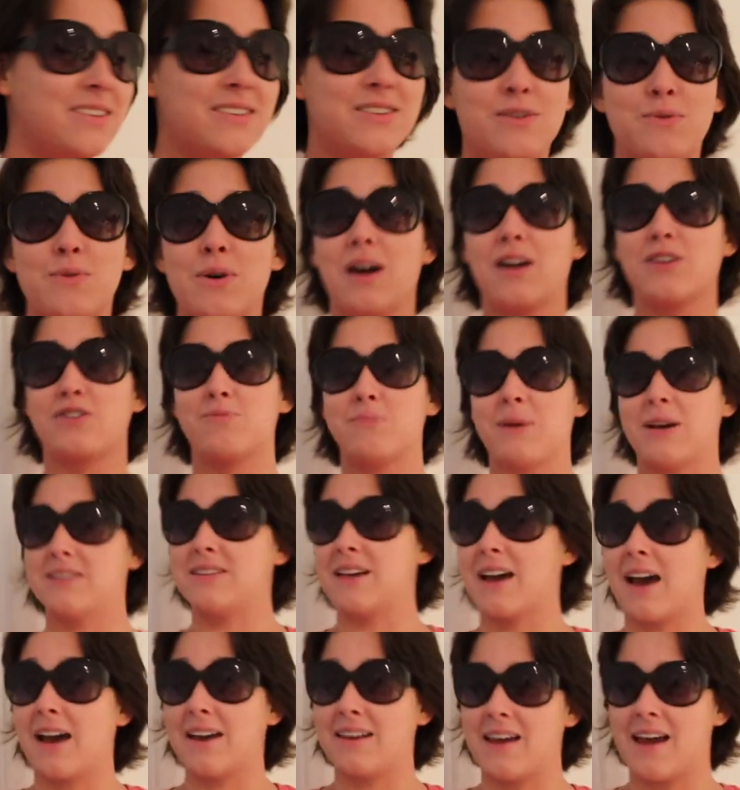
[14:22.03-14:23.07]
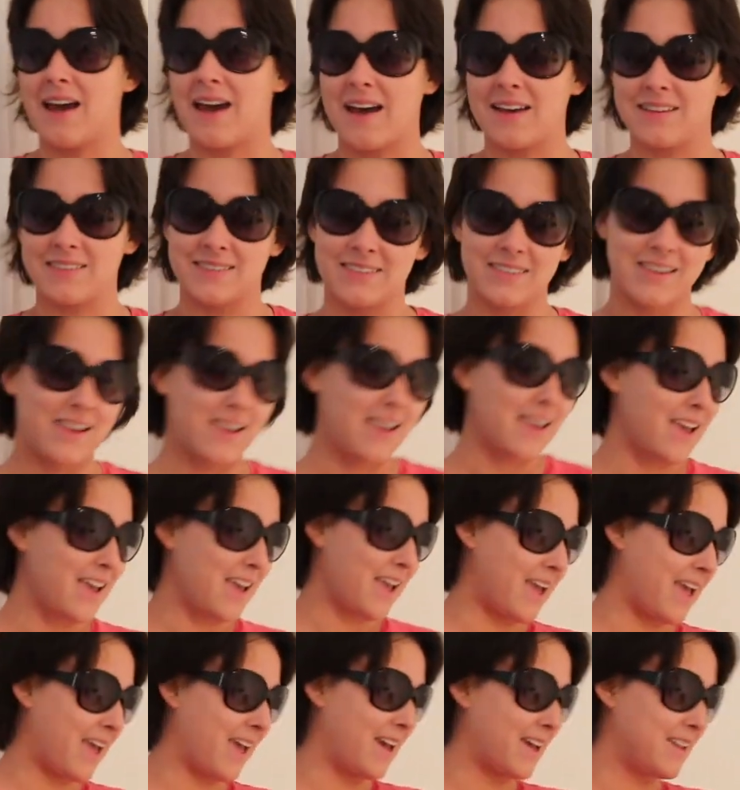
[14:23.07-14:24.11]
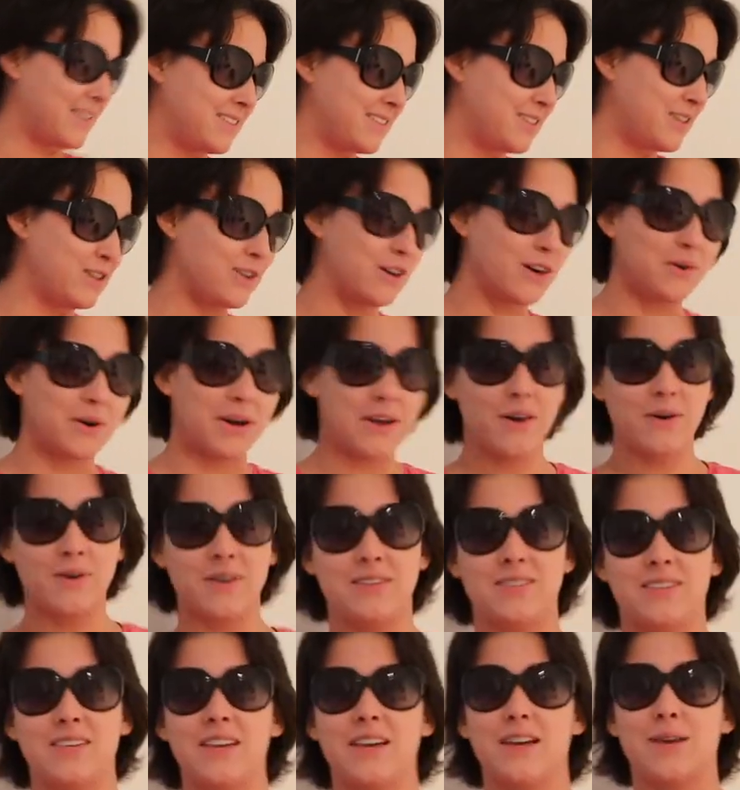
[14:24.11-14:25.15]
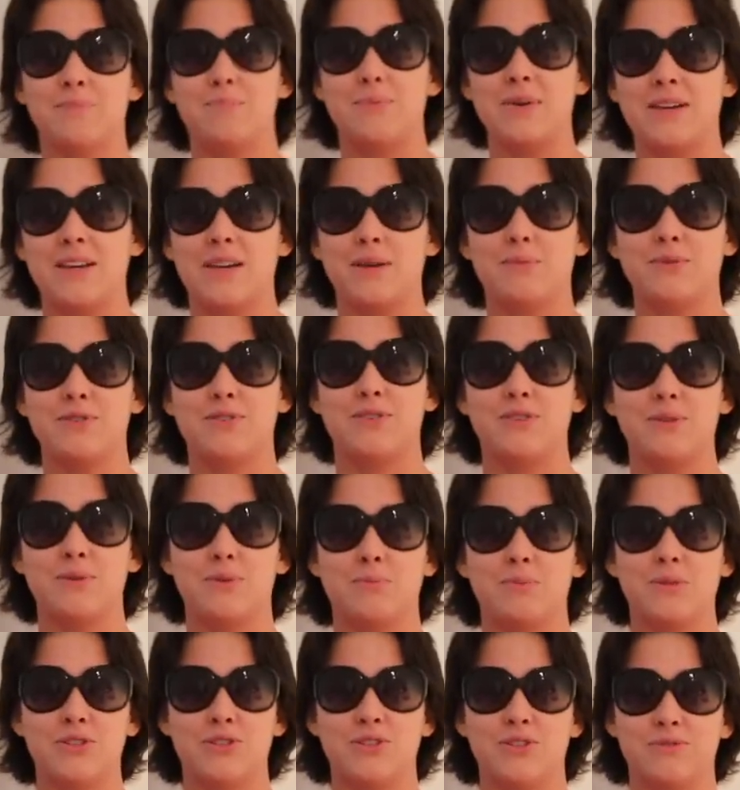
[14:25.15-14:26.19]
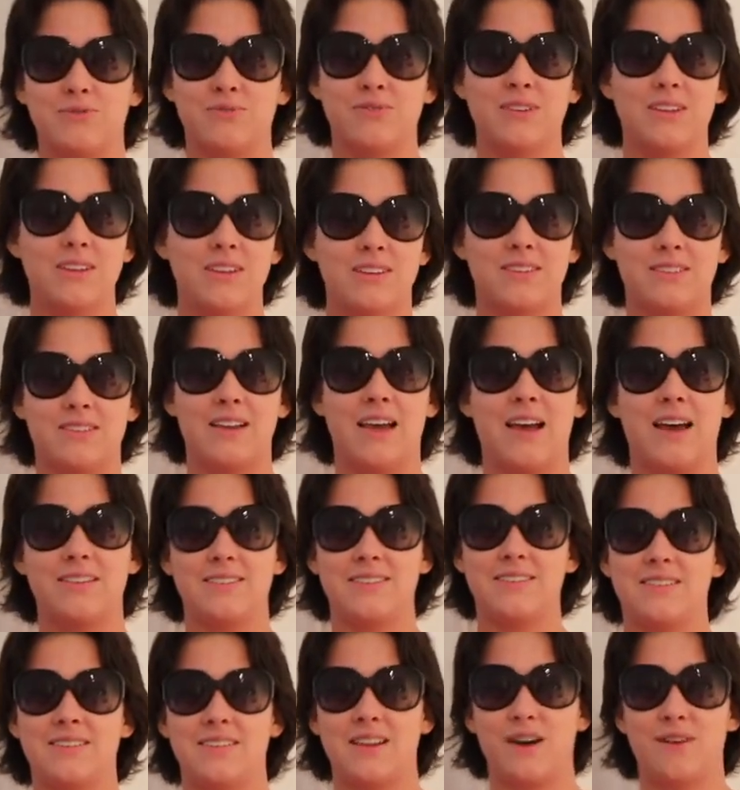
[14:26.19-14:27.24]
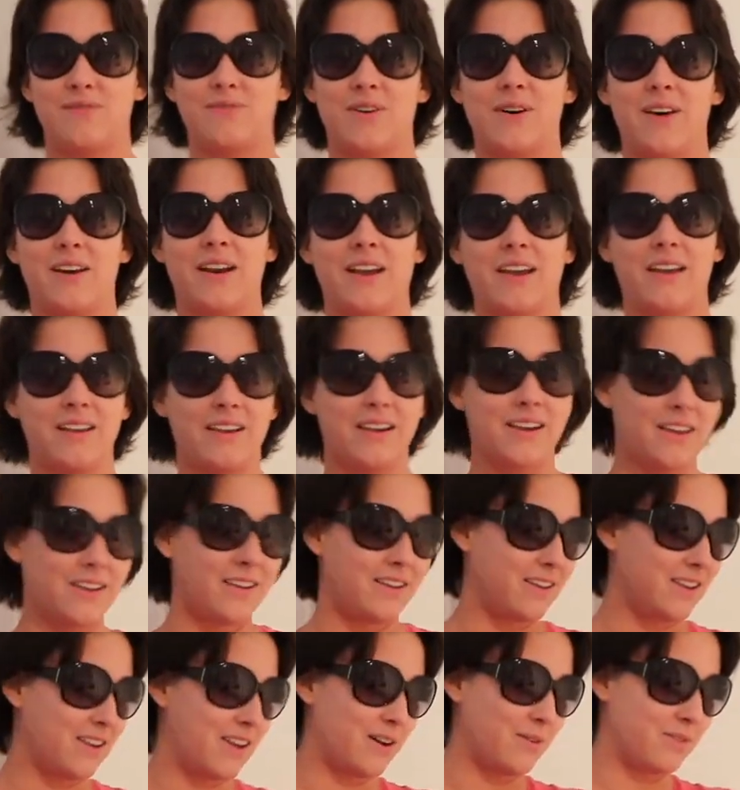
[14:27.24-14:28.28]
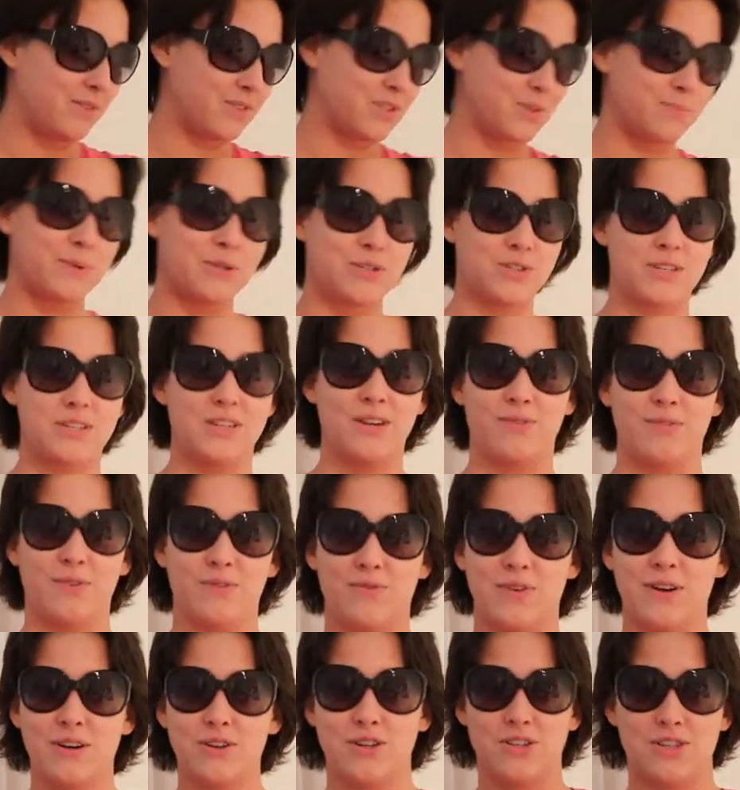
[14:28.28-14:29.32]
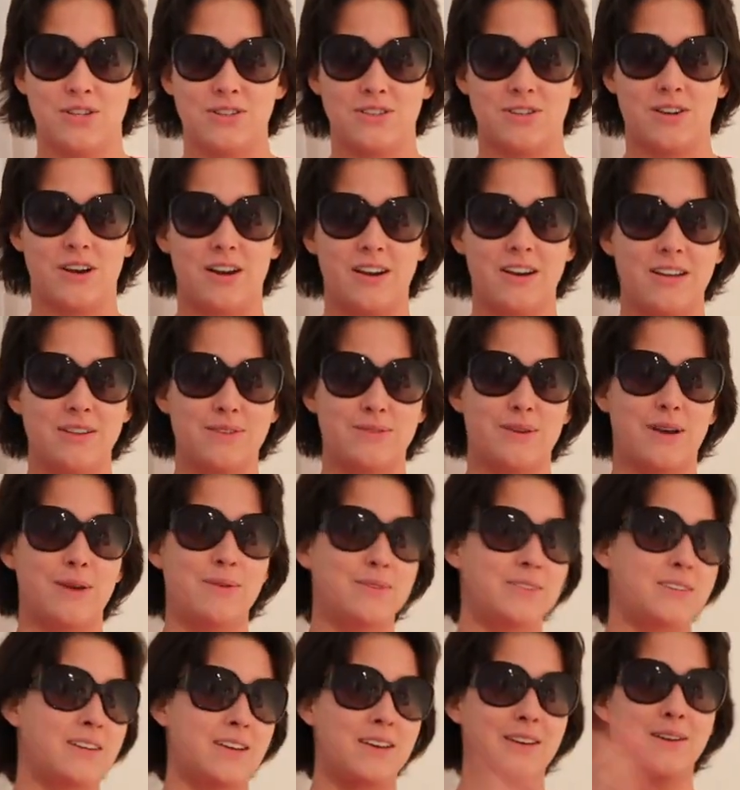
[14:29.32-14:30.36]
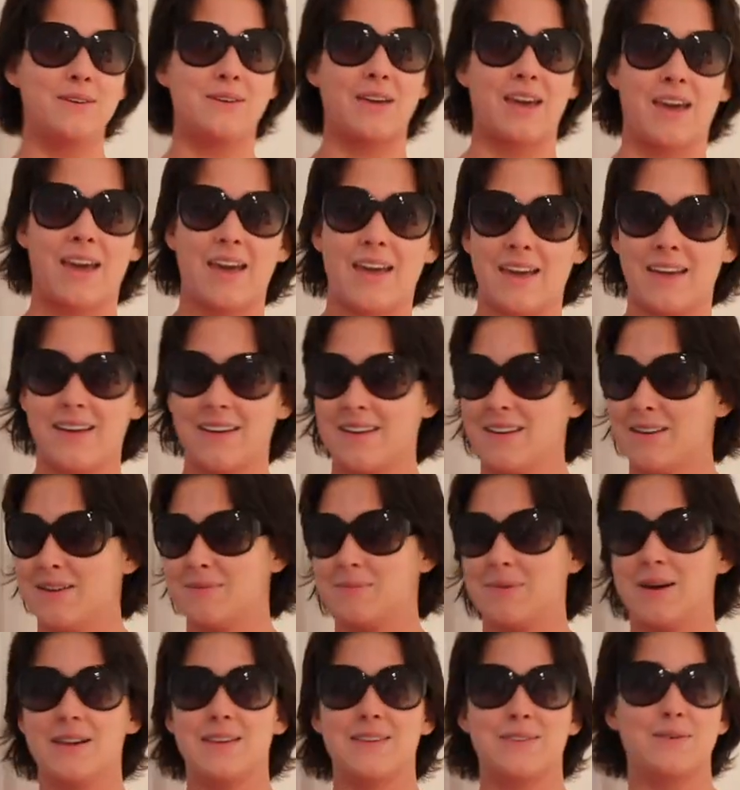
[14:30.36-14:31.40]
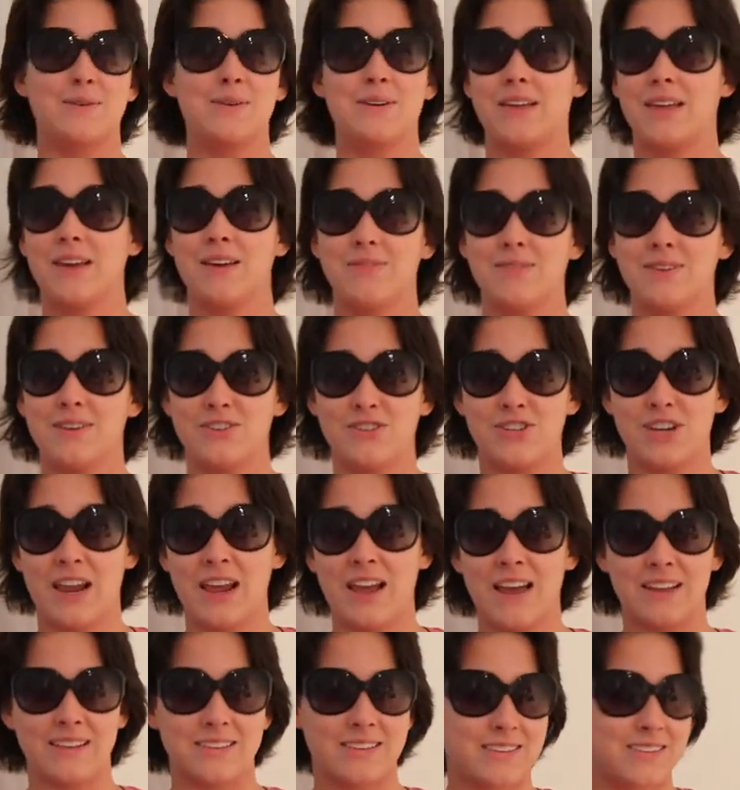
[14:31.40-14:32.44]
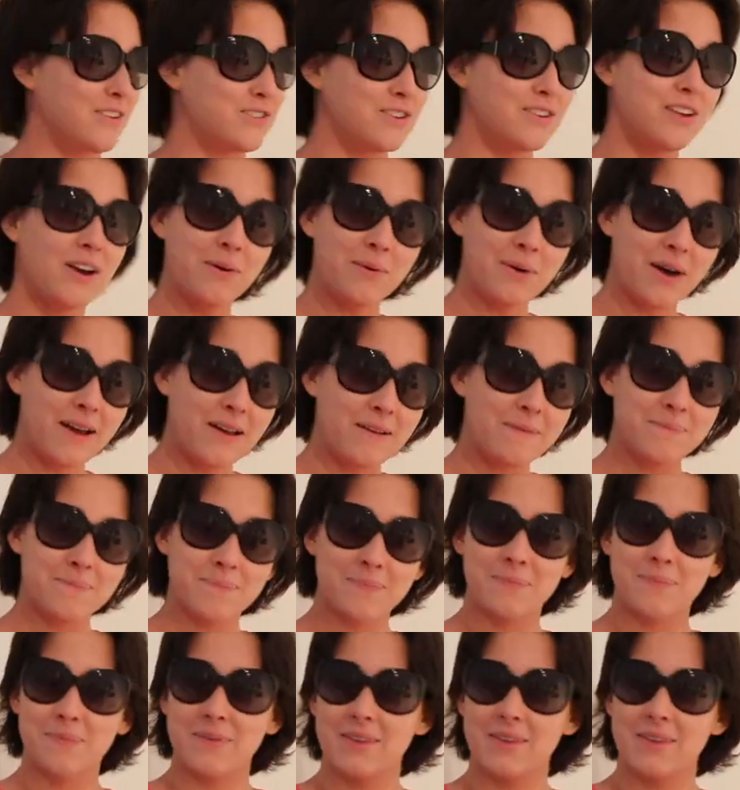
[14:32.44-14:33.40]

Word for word: this is the watch my dad has. And, you know, I always see him being able to do a bunch of snazzy stuff on it. You know, there's a bunch of different functions on it. So I was like, okay, might as well give it a chance. And you know what?